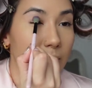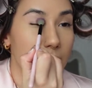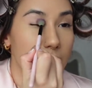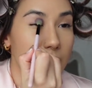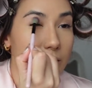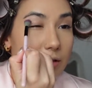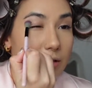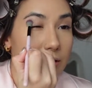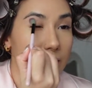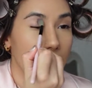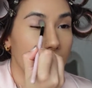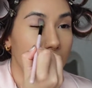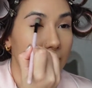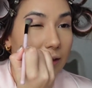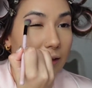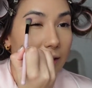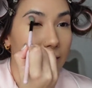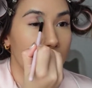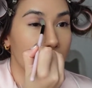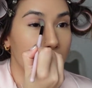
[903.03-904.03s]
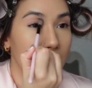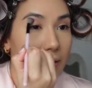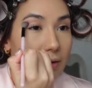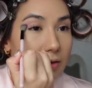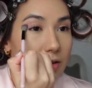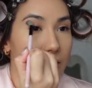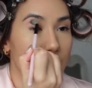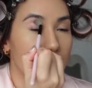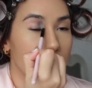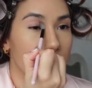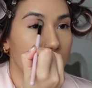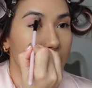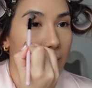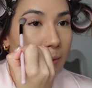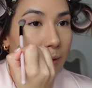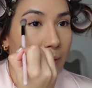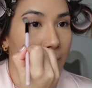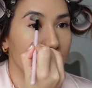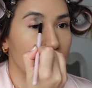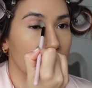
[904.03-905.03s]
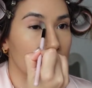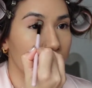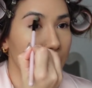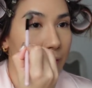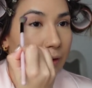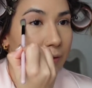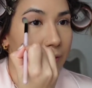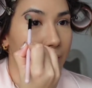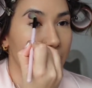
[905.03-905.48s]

It's just like a little bit of shadow, but I'm not going for